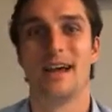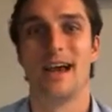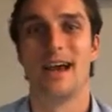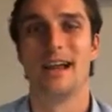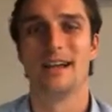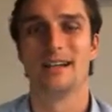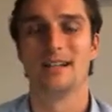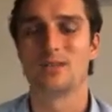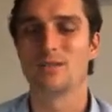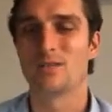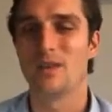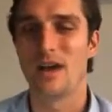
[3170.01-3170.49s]

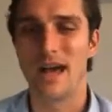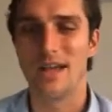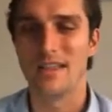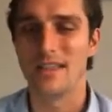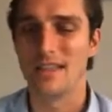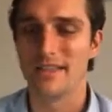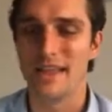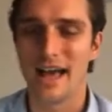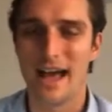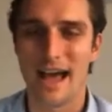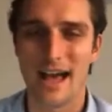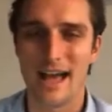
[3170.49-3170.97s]
I just
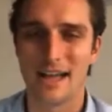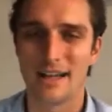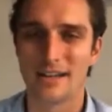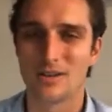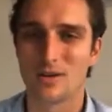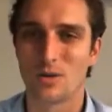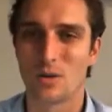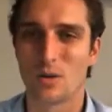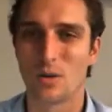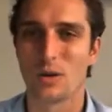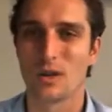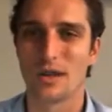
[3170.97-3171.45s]
find that
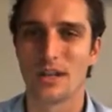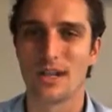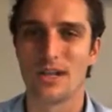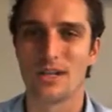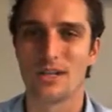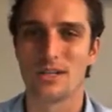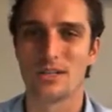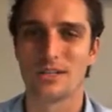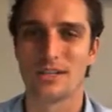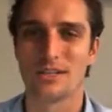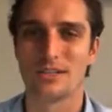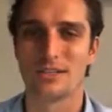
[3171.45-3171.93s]

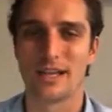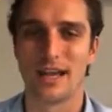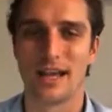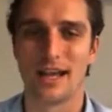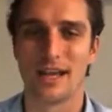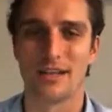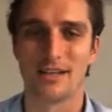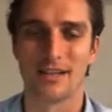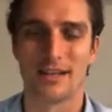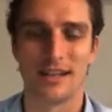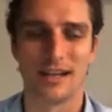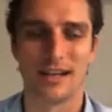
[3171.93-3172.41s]
correlation has
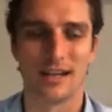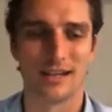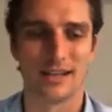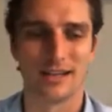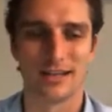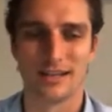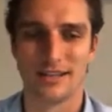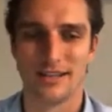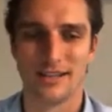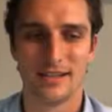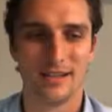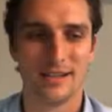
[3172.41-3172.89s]
had like
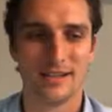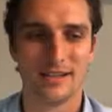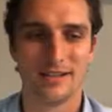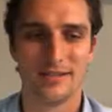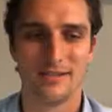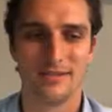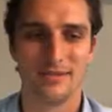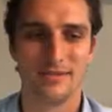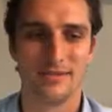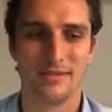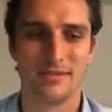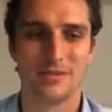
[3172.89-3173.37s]

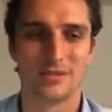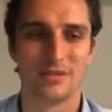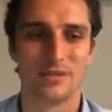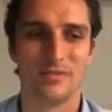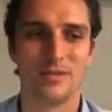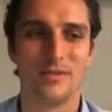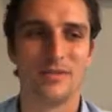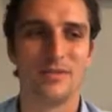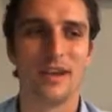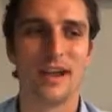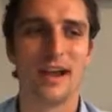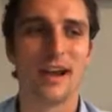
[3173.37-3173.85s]

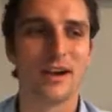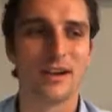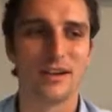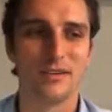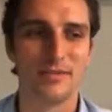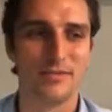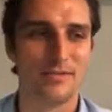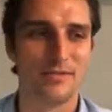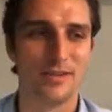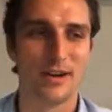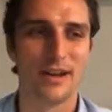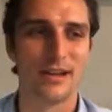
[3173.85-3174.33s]
some very
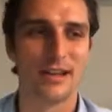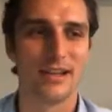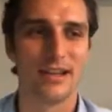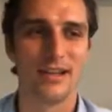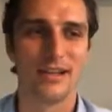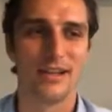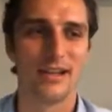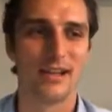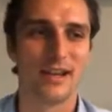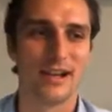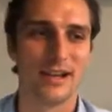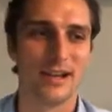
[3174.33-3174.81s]

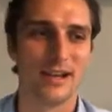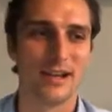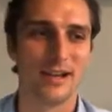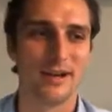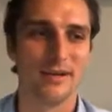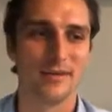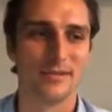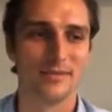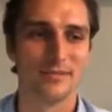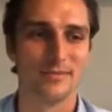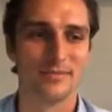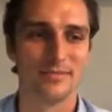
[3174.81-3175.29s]
funny
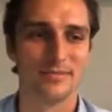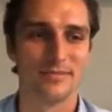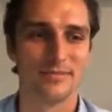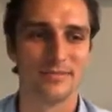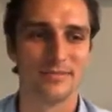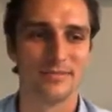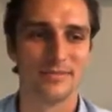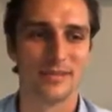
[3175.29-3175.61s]
things.